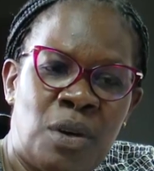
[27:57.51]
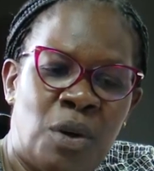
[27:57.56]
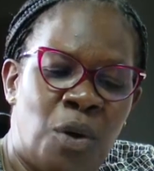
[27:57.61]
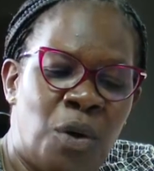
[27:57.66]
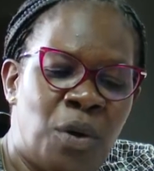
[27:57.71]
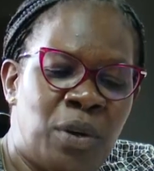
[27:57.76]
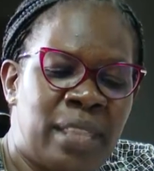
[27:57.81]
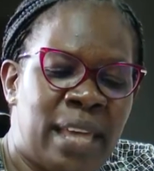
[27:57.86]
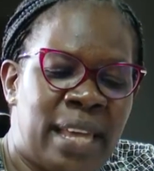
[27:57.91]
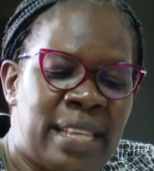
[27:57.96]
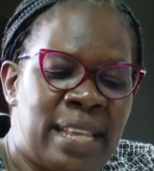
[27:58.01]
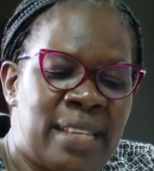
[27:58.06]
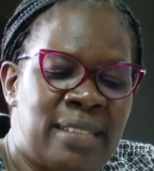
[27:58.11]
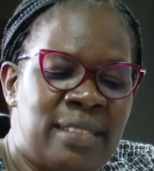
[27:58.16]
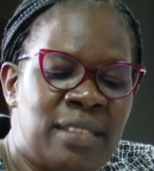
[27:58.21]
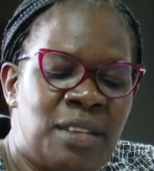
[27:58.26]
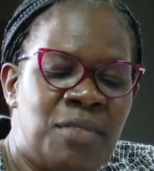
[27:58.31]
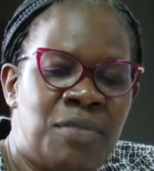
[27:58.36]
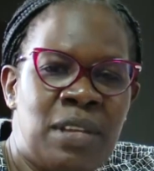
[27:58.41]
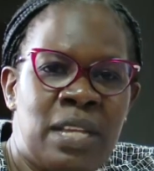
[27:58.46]
Or they're
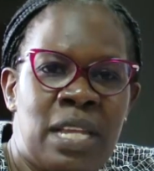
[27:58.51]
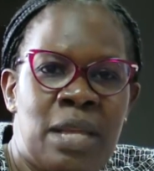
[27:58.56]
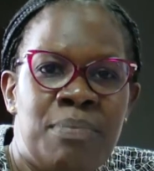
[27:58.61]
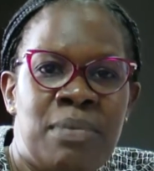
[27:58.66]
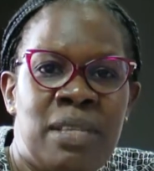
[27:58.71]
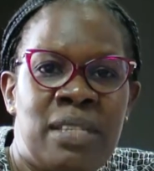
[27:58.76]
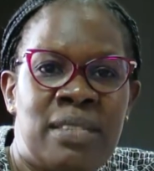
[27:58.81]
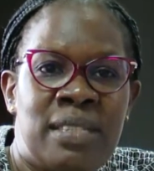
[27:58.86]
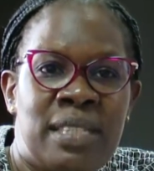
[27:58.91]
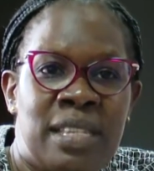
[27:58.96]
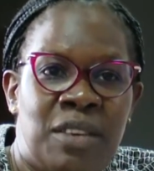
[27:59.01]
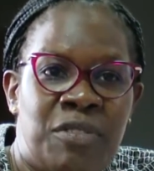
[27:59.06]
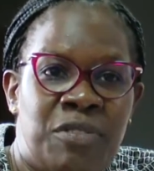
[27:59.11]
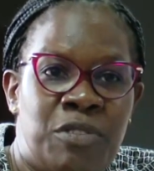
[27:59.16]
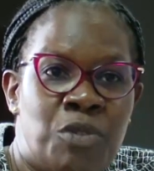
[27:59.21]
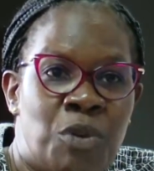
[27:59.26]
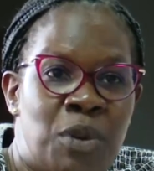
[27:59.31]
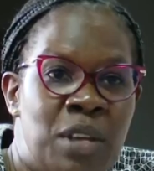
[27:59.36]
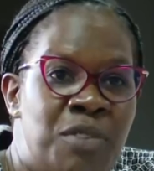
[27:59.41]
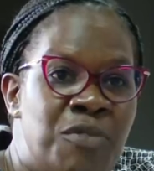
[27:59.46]
just giving him this
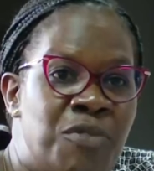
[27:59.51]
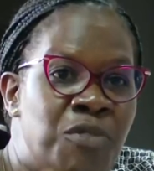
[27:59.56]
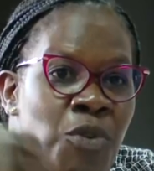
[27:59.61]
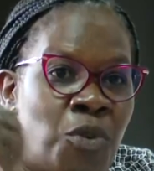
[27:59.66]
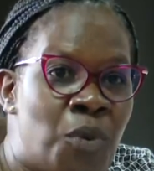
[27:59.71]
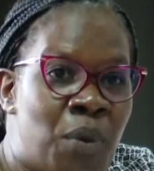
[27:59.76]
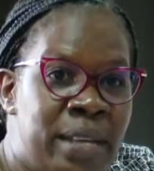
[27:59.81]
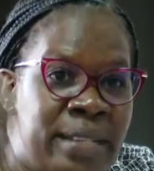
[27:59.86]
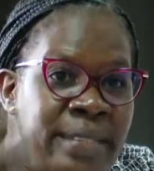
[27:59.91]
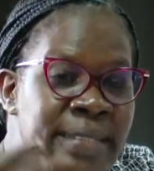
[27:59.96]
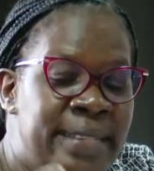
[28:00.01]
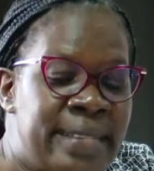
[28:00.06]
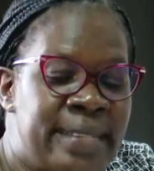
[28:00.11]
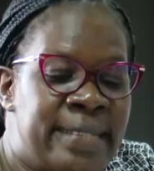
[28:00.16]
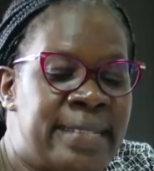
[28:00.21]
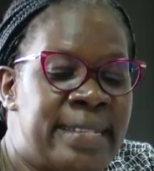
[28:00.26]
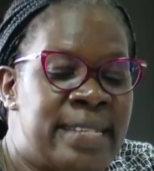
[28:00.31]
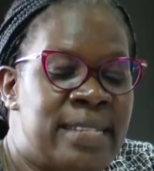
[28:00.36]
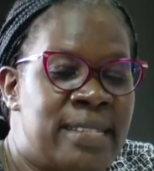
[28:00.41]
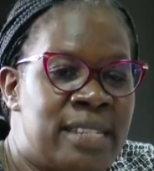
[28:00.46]
gift to influence
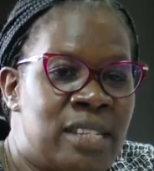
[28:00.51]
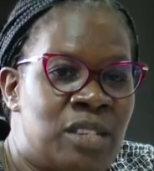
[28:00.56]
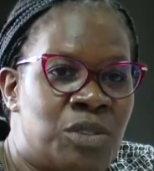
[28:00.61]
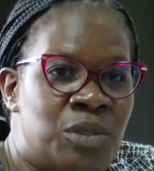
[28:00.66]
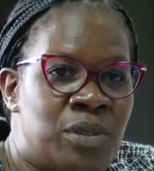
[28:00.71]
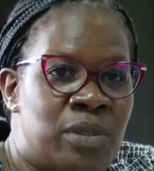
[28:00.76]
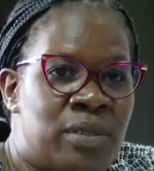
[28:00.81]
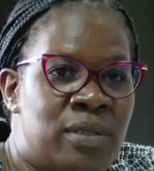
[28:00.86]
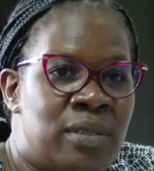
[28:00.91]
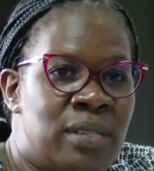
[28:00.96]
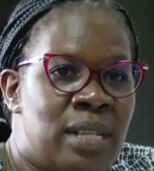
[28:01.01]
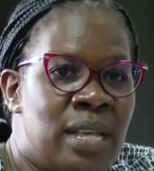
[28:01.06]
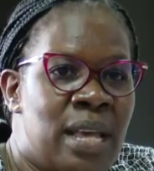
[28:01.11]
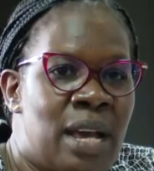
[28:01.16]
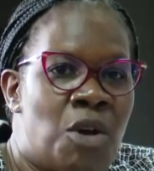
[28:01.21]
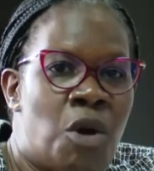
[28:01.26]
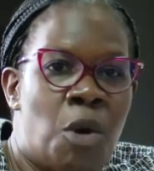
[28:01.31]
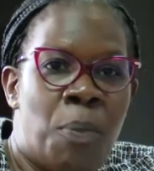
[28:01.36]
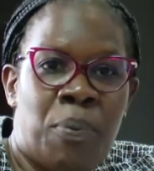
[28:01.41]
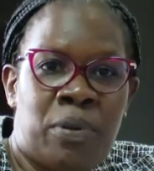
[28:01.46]
his decisions
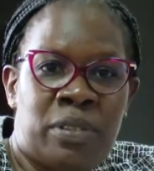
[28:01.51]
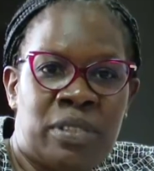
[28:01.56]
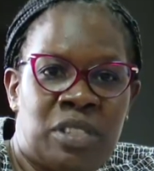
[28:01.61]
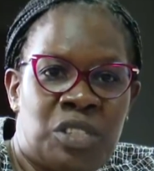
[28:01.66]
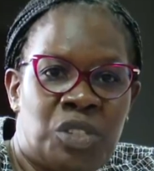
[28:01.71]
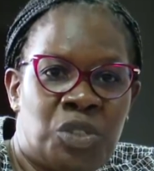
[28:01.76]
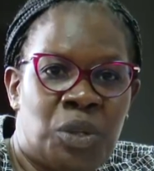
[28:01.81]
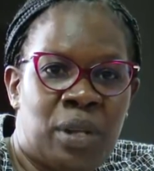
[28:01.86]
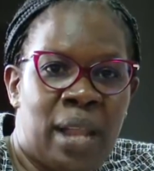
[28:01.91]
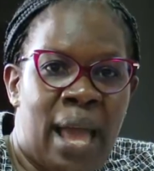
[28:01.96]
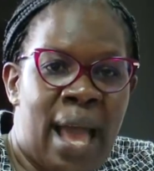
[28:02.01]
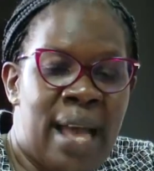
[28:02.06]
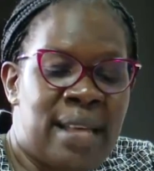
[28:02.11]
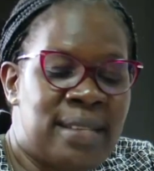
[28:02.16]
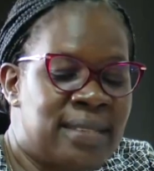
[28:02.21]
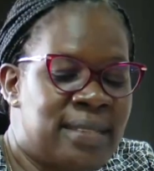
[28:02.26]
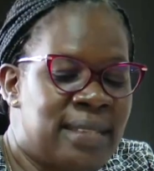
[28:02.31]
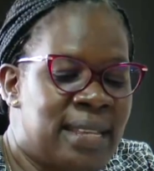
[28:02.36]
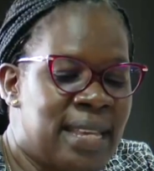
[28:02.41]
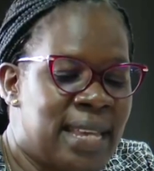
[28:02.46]
or position
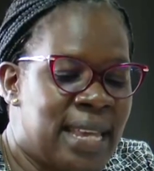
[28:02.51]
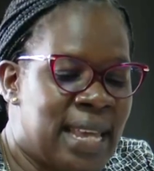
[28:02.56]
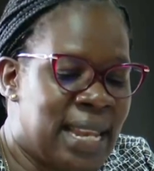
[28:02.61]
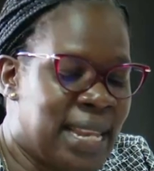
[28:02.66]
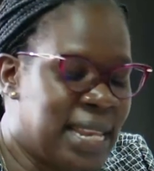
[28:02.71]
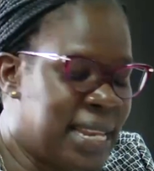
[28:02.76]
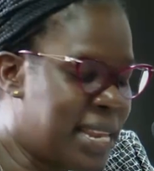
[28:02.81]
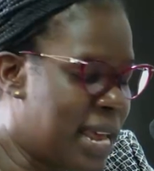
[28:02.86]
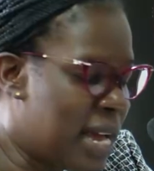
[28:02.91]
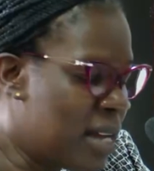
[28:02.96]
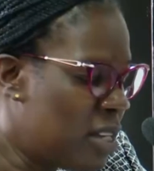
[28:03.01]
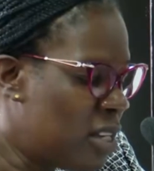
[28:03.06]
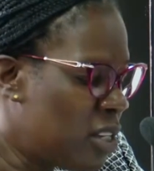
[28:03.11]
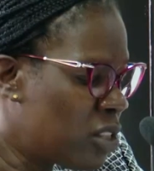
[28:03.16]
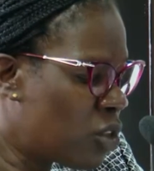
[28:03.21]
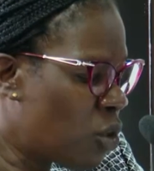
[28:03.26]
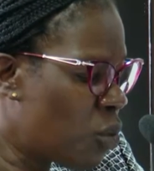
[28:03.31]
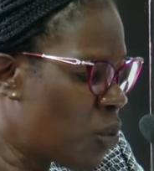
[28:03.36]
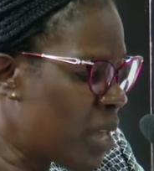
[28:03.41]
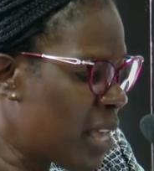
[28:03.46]
as a leader?
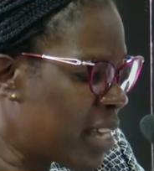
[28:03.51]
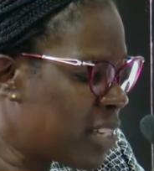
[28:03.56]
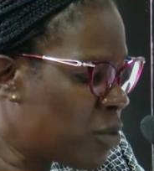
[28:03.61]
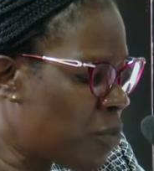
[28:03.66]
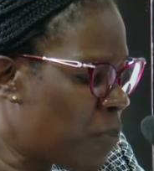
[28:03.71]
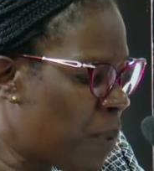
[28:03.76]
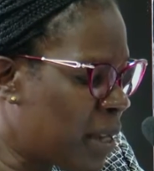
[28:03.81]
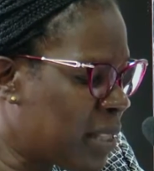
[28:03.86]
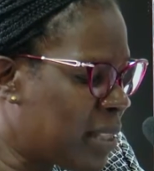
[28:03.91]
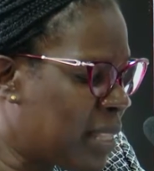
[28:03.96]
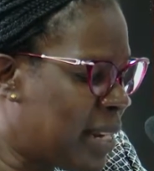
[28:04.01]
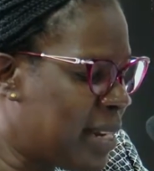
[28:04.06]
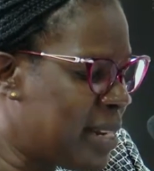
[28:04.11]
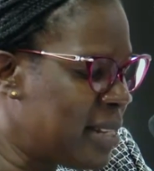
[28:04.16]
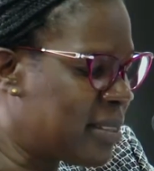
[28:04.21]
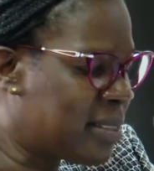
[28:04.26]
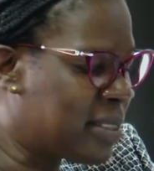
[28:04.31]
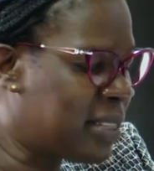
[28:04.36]
So we expect that these